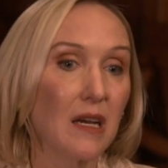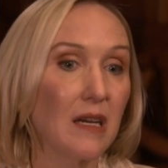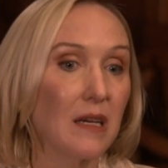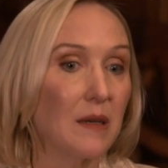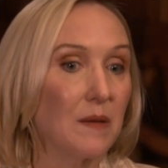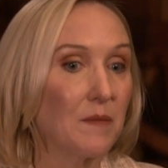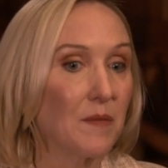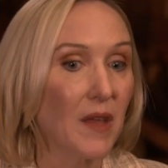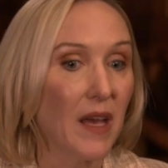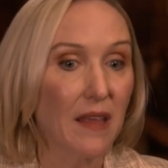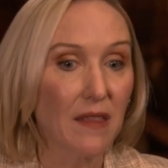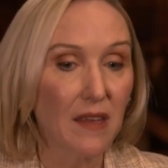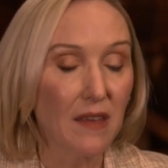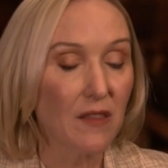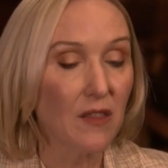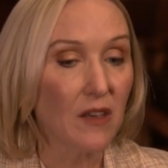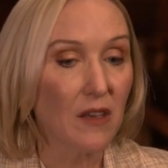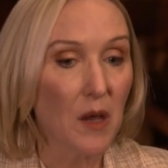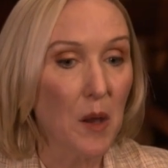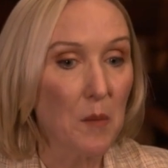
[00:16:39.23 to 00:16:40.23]
Um, I
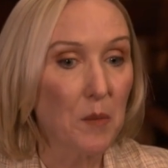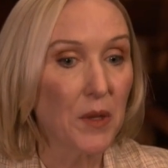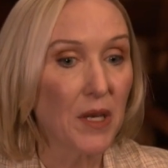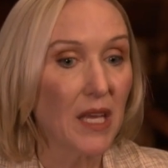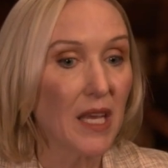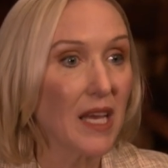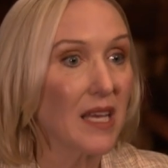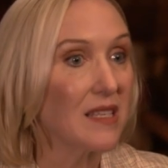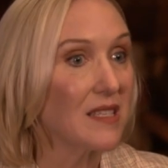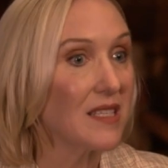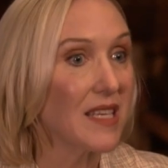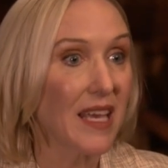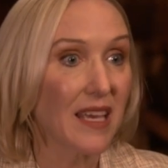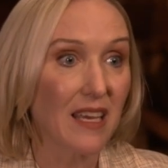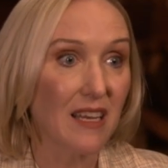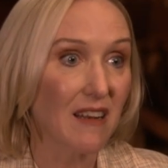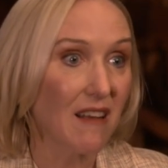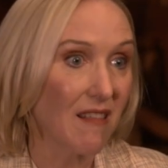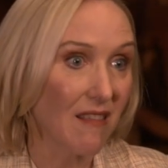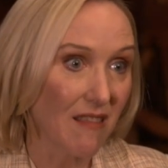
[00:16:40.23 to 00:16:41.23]
think the company has
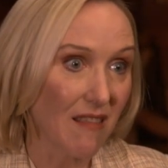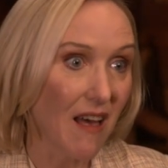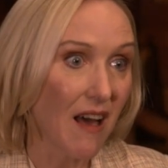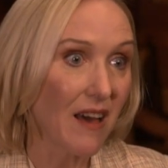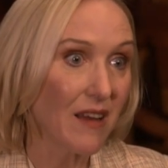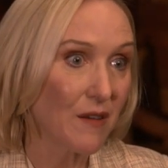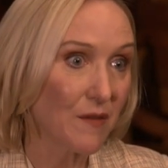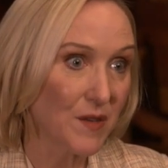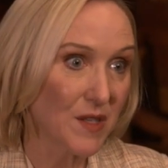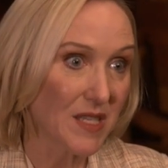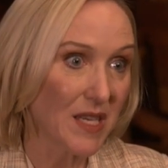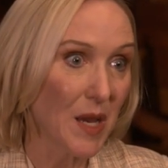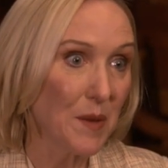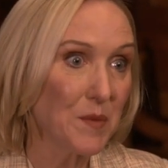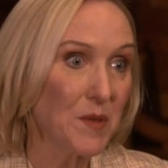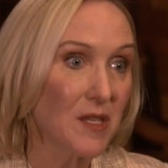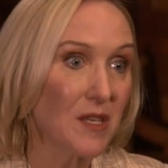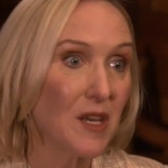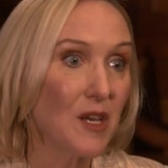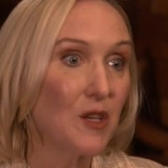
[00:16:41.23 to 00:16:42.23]
taken a lot of
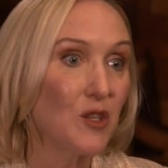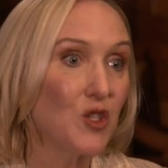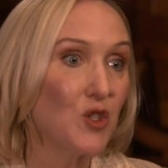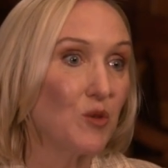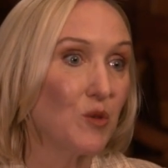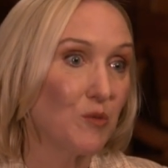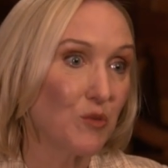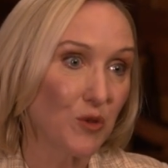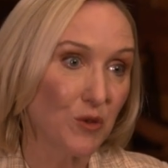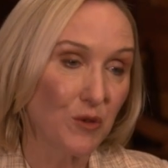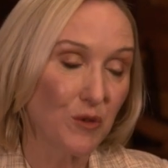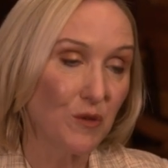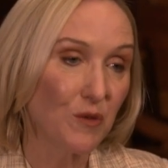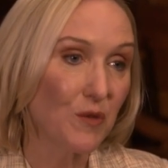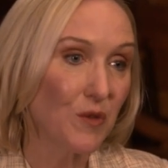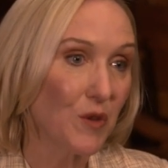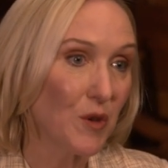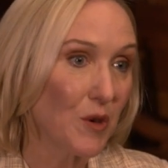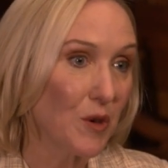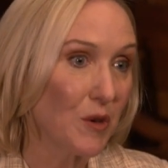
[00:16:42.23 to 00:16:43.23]
steps to
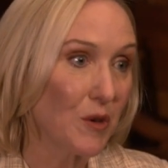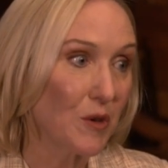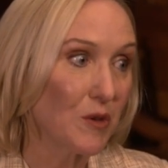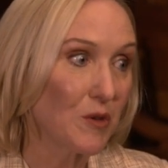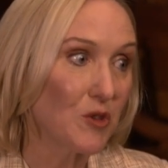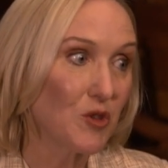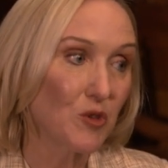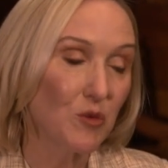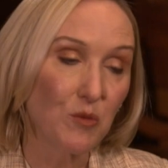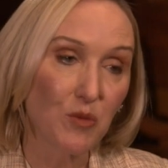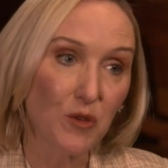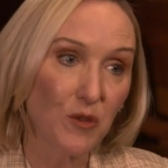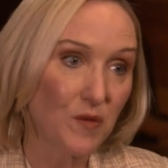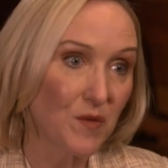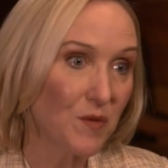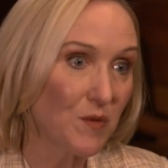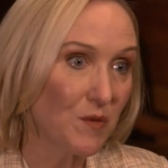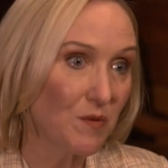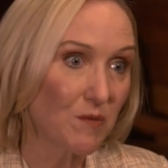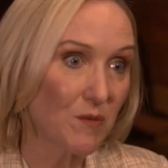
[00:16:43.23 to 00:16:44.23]
improve the to
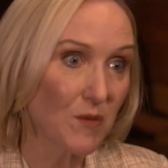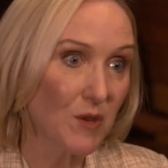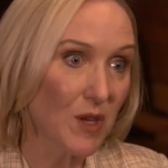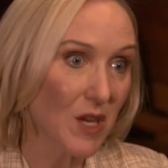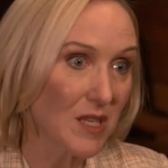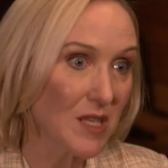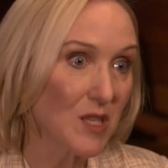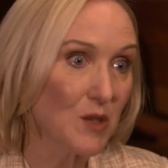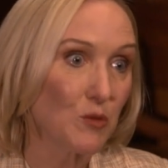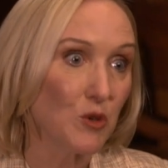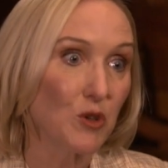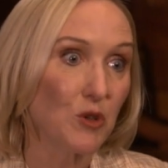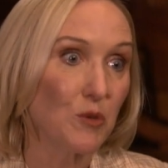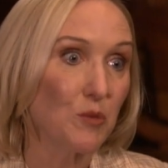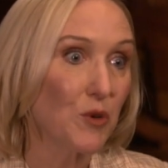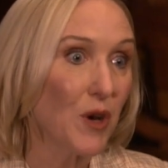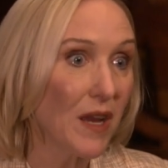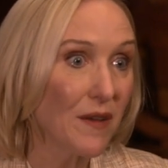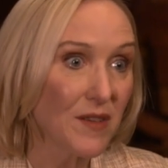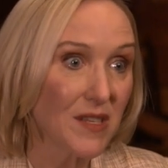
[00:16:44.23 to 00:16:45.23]
improve customer
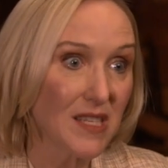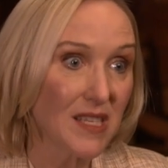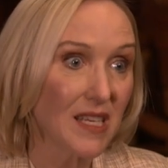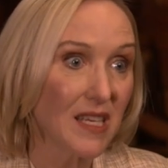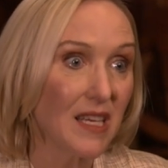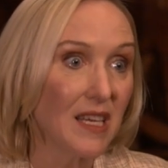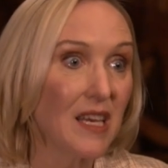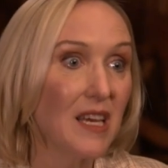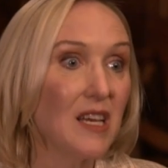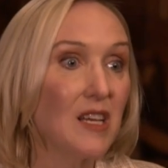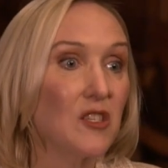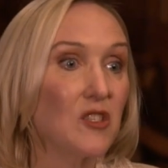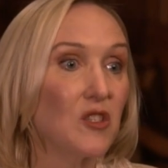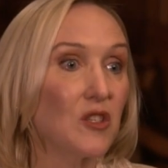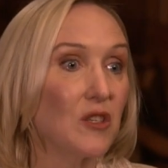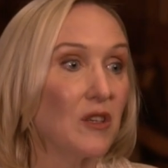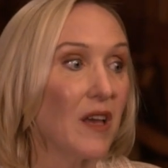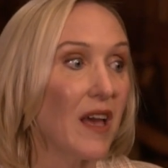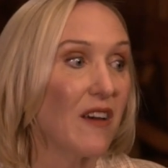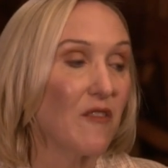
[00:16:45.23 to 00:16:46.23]
privacy,
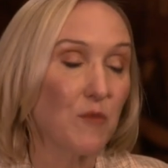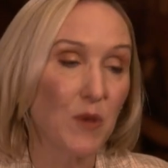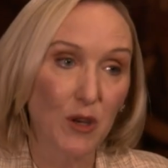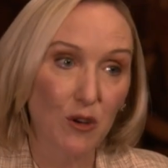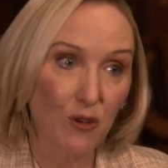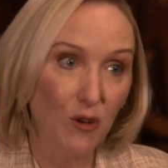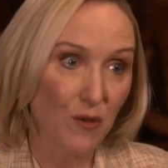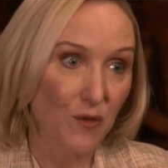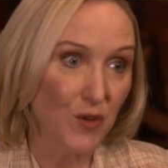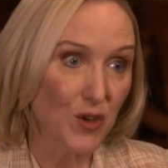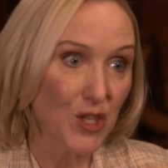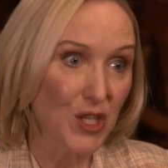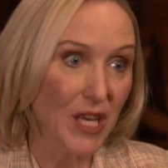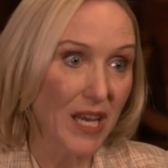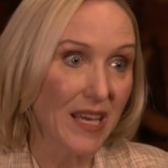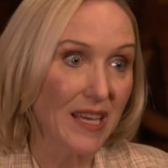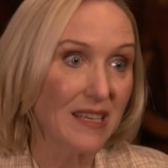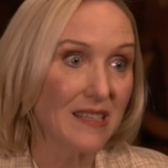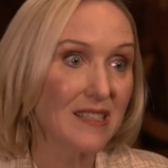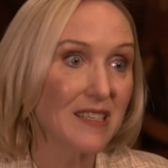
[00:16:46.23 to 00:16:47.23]
uh-huh. to have better
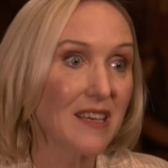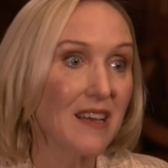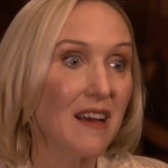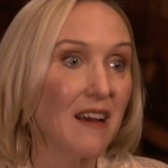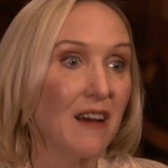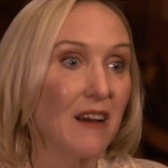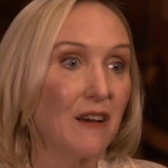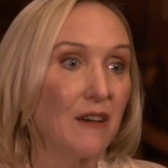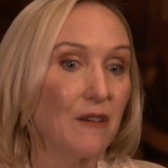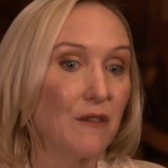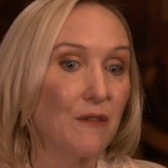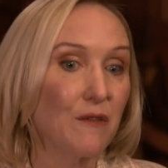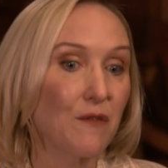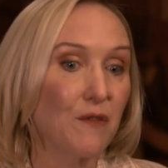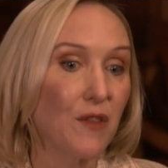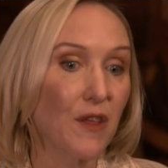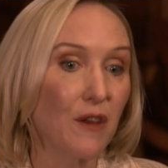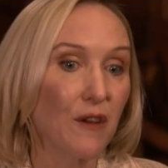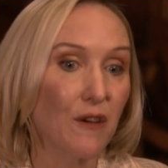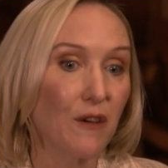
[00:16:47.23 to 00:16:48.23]
oversight
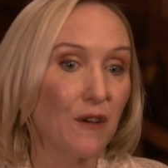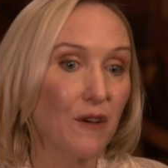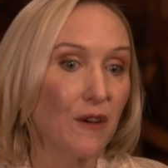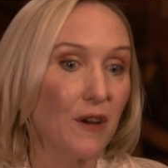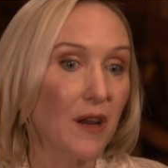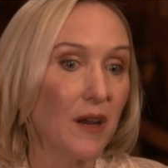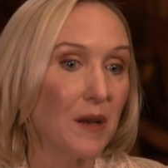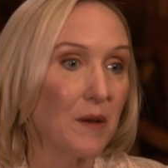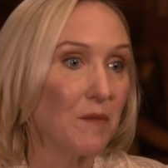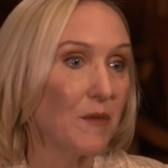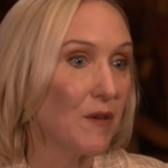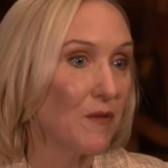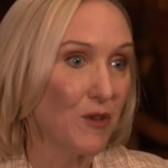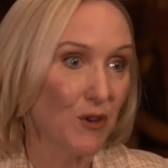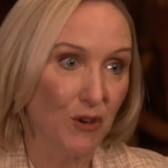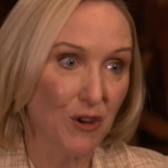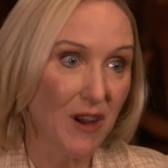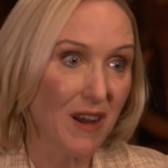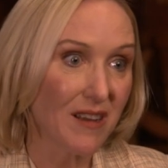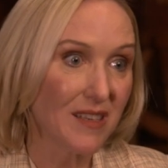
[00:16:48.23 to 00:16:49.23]
of their um, of
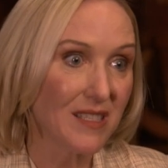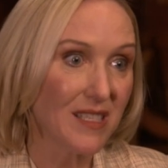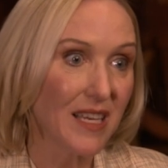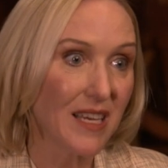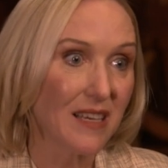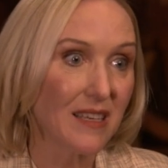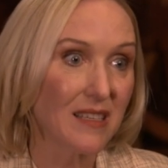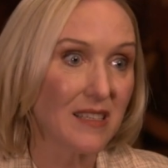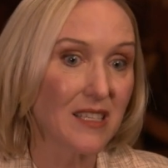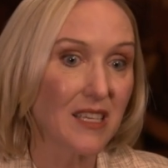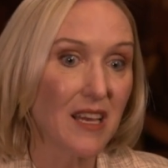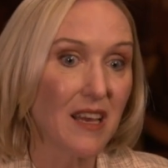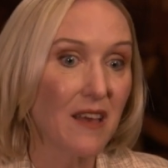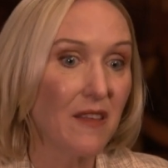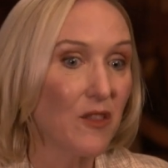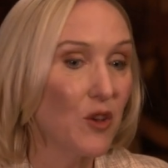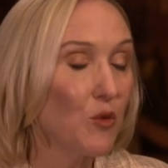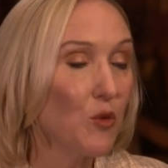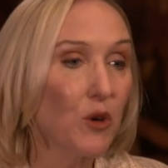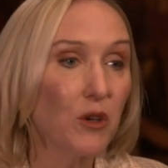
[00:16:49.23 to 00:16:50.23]
their content.
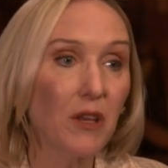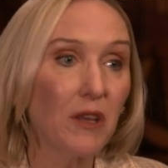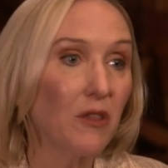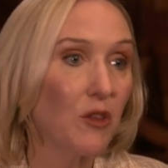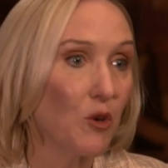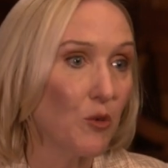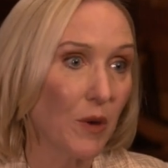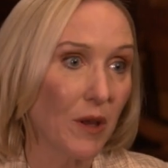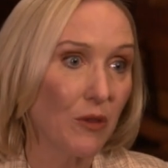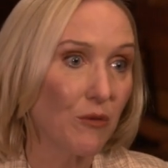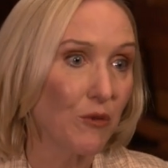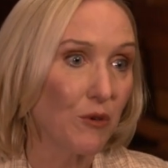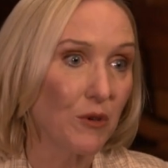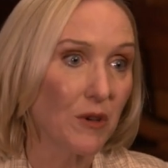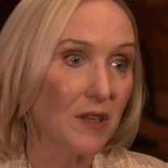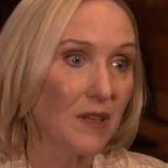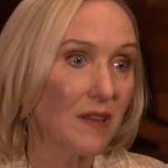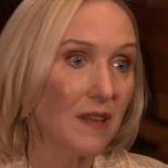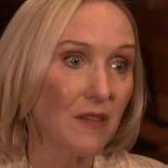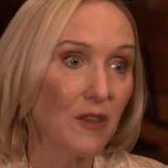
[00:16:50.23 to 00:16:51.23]
They're working their way through
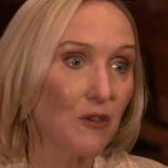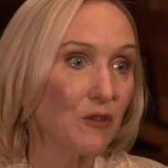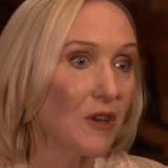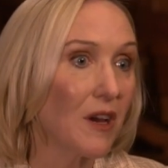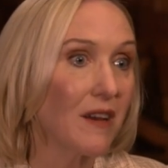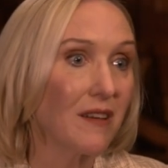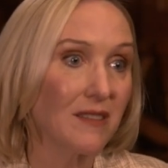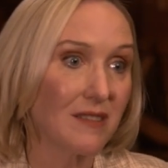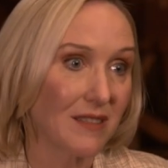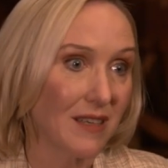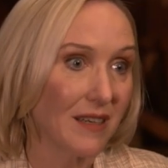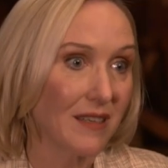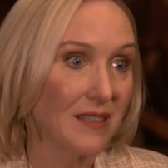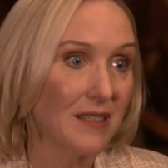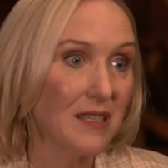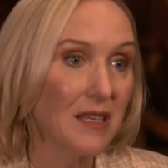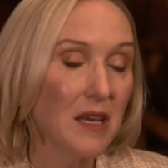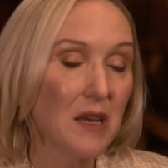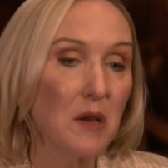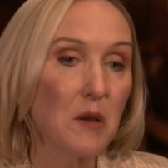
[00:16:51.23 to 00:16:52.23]
it. They're not
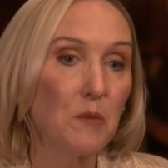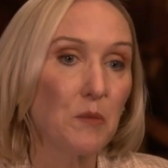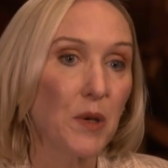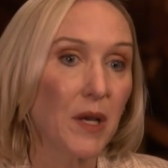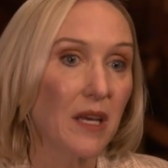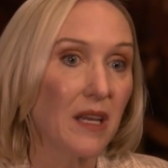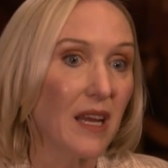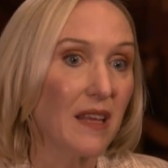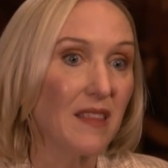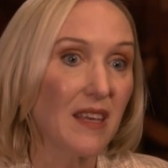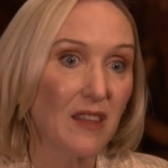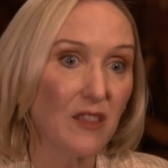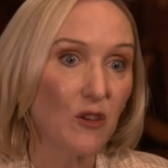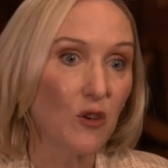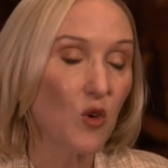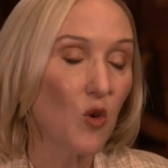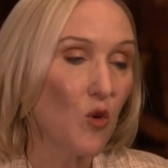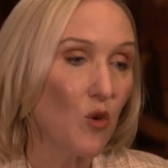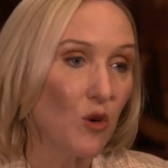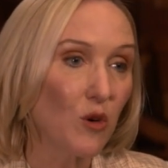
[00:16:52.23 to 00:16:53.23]
done, but I think
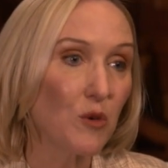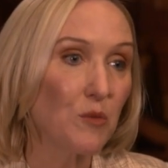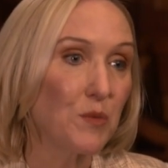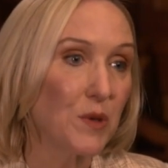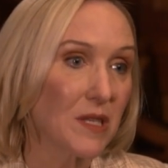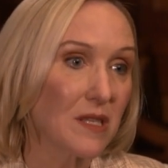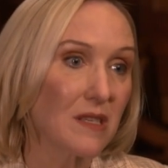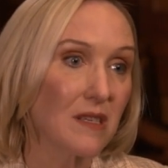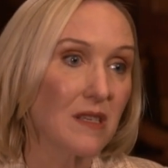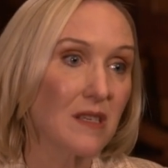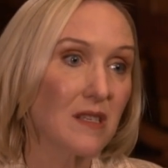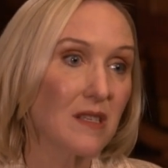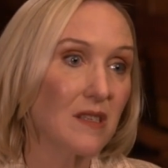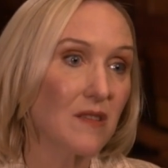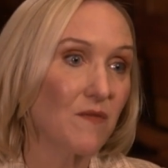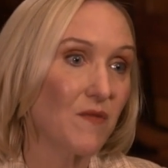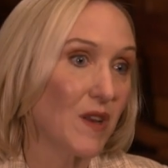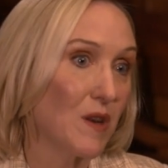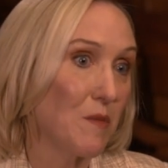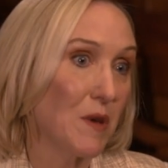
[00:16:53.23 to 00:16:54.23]
the core
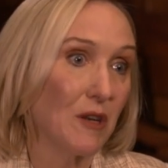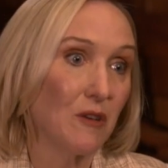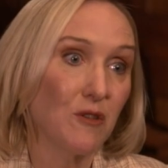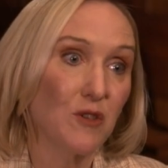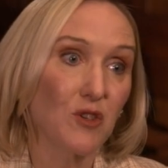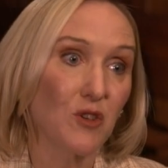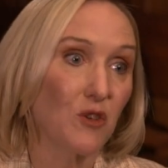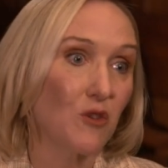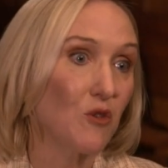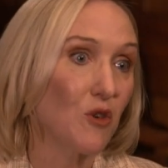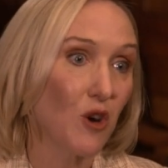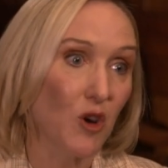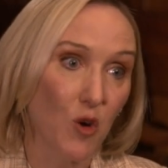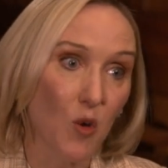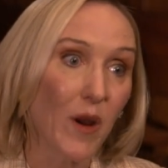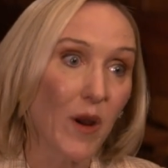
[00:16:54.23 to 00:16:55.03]
business fundamentals are, are